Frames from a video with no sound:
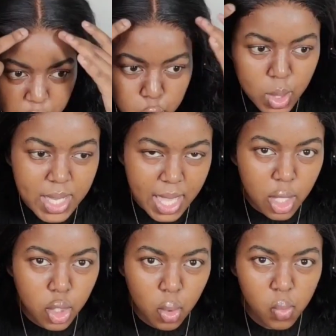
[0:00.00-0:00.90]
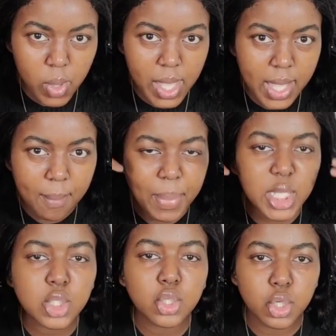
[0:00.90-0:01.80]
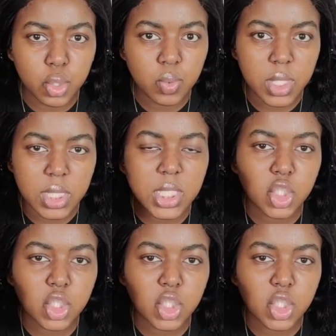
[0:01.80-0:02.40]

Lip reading: to lay your wig, but it's glueless.